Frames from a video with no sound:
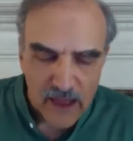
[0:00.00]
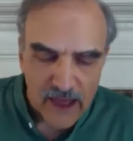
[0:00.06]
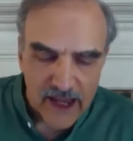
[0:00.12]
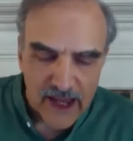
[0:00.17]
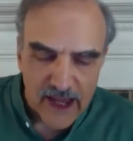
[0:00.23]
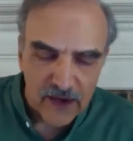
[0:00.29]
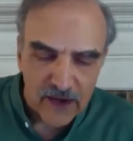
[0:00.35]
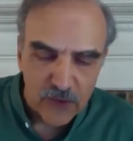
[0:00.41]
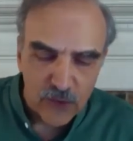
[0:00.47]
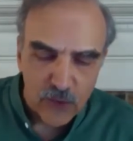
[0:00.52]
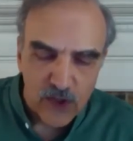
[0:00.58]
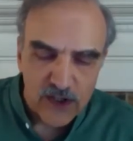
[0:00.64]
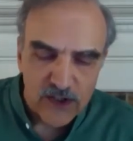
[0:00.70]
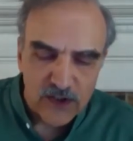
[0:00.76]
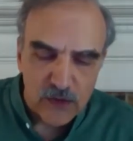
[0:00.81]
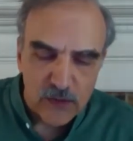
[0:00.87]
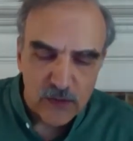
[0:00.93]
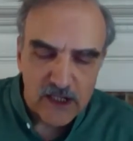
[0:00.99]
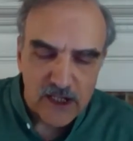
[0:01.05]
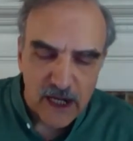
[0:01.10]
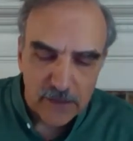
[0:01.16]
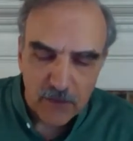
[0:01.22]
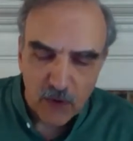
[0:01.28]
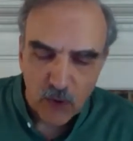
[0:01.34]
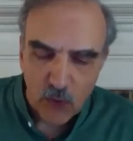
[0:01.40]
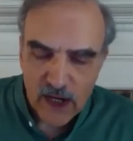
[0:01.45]
And when you
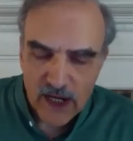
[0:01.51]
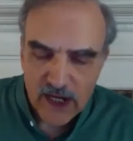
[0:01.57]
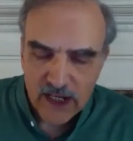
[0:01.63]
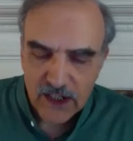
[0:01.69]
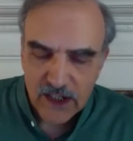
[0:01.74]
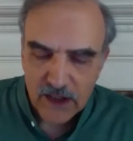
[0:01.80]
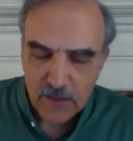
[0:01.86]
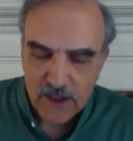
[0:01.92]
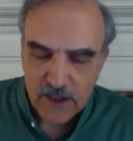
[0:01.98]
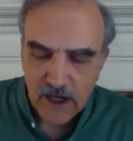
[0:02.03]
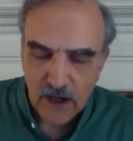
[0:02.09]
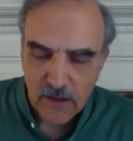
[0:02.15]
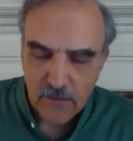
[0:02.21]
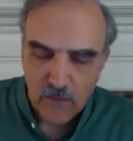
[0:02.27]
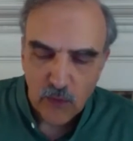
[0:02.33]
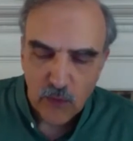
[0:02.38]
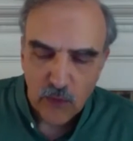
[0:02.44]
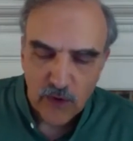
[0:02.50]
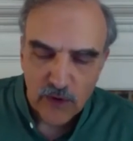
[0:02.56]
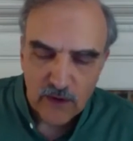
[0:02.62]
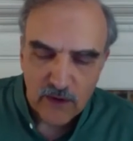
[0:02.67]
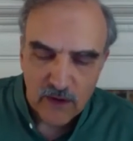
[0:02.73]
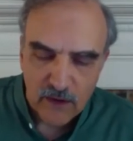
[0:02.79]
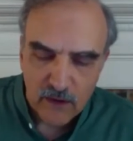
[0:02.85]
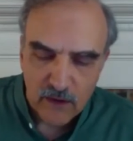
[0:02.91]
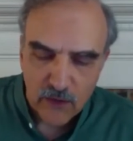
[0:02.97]
become awakened to become more
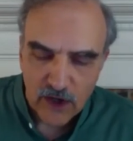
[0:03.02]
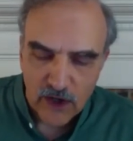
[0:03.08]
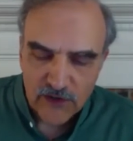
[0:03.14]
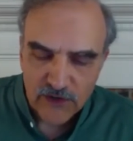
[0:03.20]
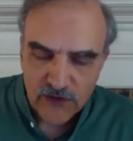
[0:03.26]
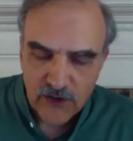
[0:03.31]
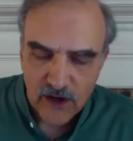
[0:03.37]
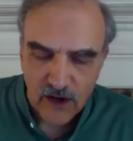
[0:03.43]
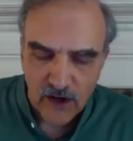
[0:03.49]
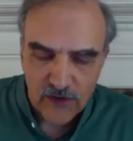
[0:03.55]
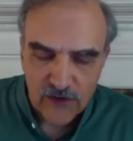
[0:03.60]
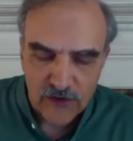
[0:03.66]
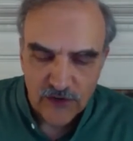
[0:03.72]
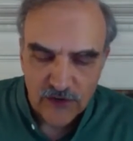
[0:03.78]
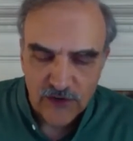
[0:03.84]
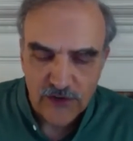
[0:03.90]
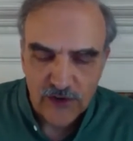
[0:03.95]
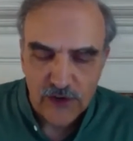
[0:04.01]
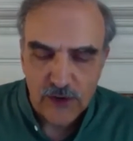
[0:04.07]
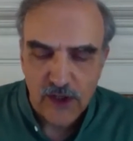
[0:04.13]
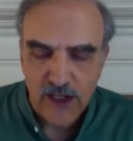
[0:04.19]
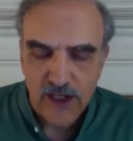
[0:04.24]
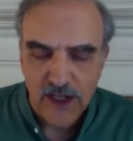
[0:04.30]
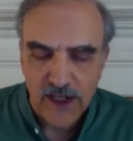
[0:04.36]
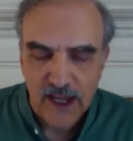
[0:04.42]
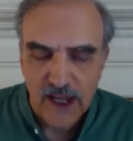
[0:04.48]
Christ conscious, you
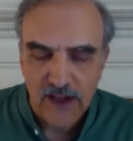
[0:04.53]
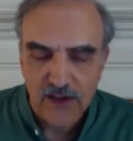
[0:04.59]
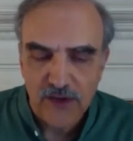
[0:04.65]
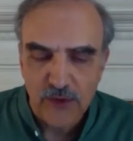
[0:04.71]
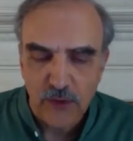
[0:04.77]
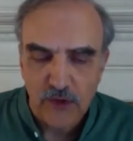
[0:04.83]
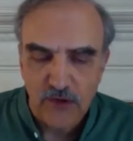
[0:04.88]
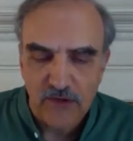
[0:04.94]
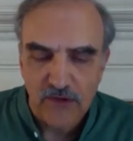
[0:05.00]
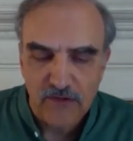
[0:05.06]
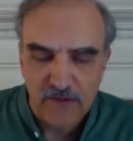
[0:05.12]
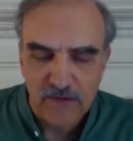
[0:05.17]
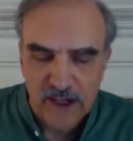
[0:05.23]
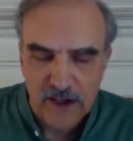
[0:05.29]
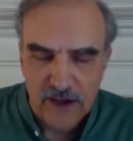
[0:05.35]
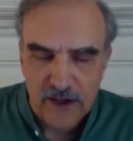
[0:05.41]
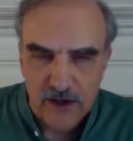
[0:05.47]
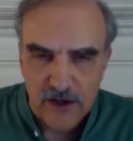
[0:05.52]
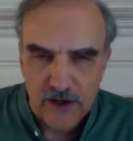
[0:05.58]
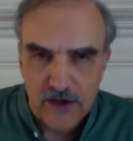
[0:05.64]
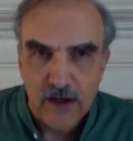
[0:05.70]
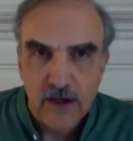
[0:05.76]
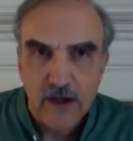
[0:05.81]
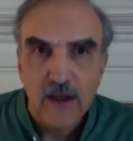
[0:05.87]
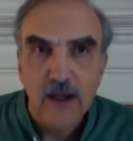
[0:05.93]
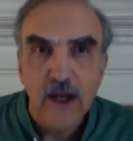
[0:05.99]
can end your fear
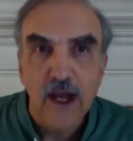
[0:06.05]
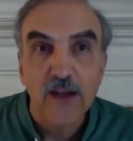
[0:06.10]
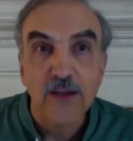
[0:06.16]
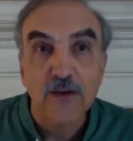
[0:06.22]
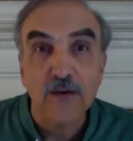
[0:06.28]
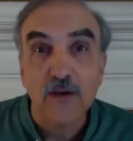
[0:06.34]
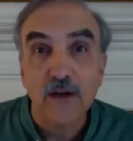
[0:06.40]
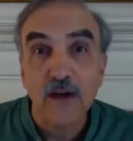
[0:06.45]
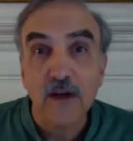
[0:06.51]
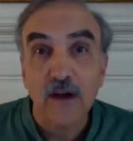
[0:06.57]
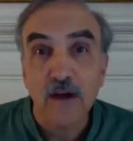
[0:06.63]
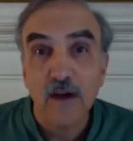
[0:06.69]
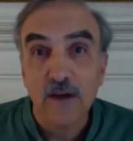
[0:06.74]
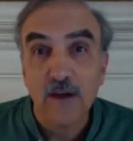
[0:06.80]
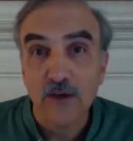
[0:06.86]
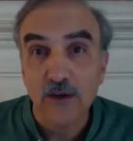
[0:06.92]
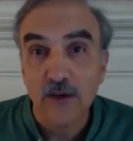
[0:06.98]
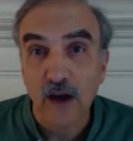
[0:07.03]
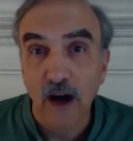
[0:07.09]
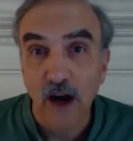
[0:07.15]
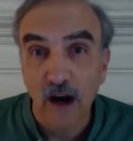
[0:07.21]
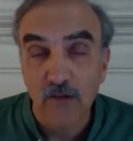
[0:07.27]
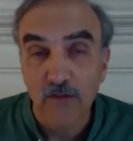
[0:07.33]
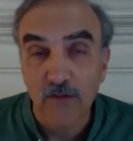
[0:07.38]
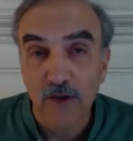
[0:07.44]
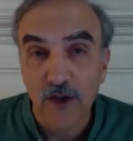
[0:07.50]
and your
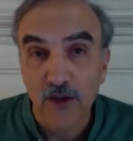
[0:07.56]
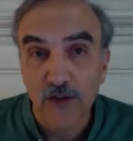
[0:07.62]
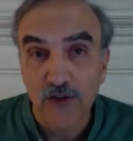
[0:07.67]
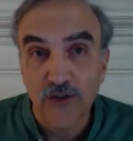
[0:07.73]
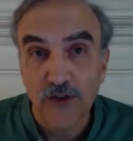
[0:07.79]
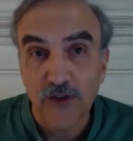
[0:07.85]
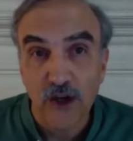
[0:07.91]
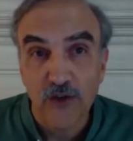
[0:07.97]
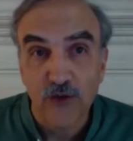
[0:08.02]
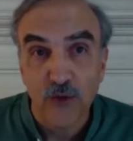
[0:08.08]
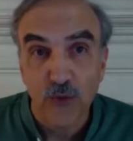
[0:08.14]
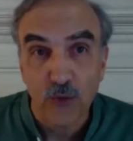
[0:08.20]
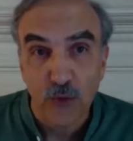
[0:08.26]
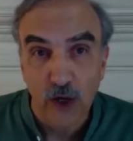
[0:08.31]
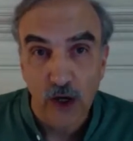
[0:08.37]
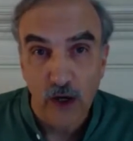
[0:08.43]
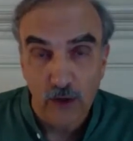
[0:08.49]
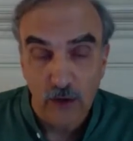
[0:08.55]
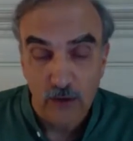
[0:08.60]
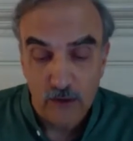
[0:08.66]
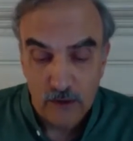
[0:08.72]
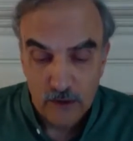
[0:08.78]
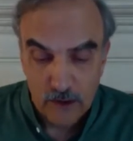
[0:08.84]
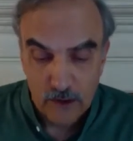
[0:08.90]
confidence does grow.